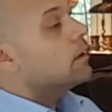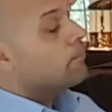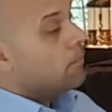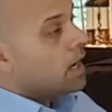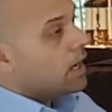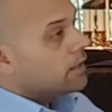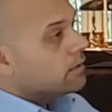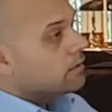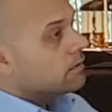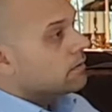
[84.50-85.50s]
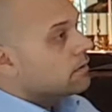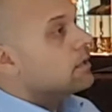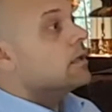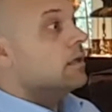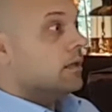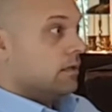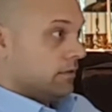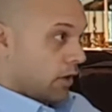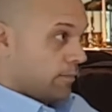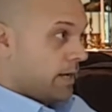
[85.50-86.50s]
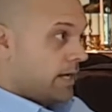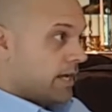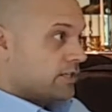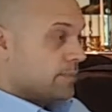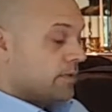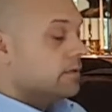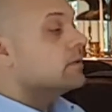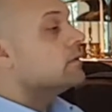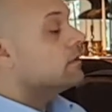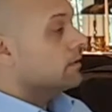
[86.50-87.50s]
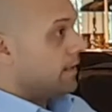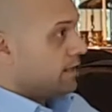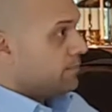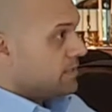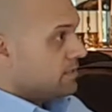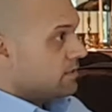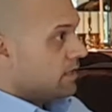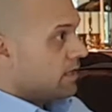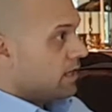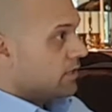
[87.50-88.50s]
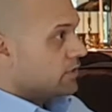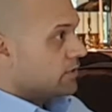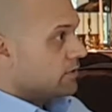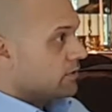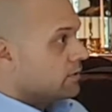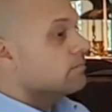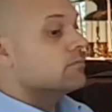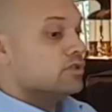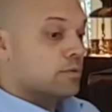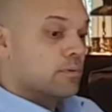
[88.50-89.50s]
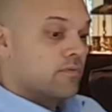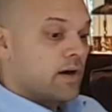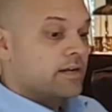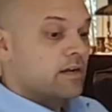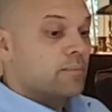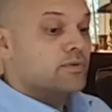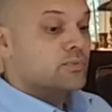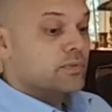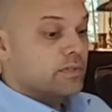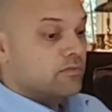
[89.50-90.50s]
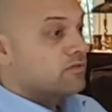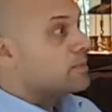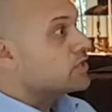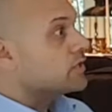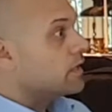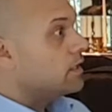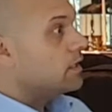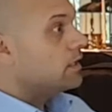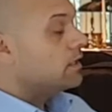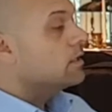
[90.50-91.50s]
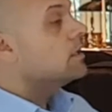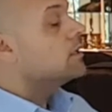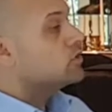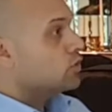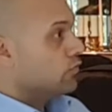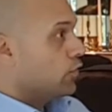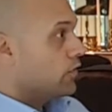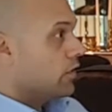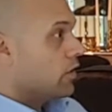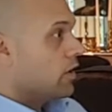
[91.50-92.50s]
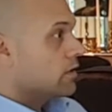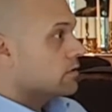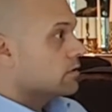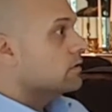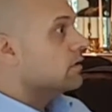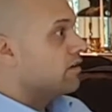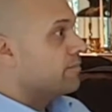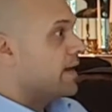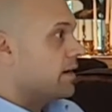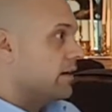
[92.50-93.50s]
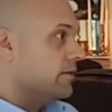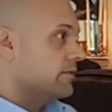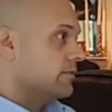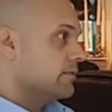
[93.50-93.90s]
But done by an expert, like a business psychologist, to provide companies with the information they need to avoid the cost of bad hires.